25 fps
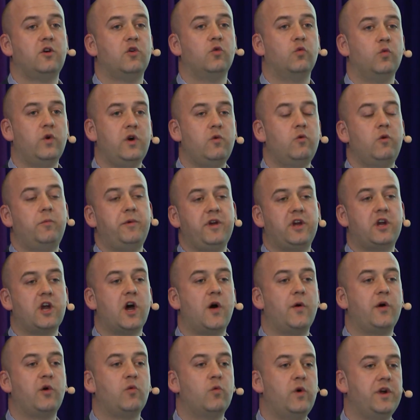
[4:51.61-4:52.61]
We will be
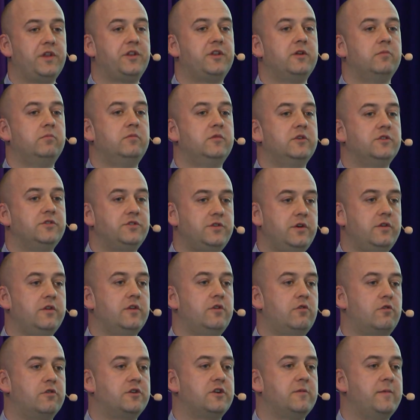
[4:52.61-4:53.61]
going with them to the
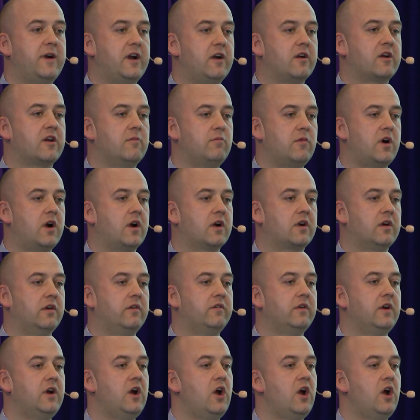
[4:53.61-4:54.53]
North American market,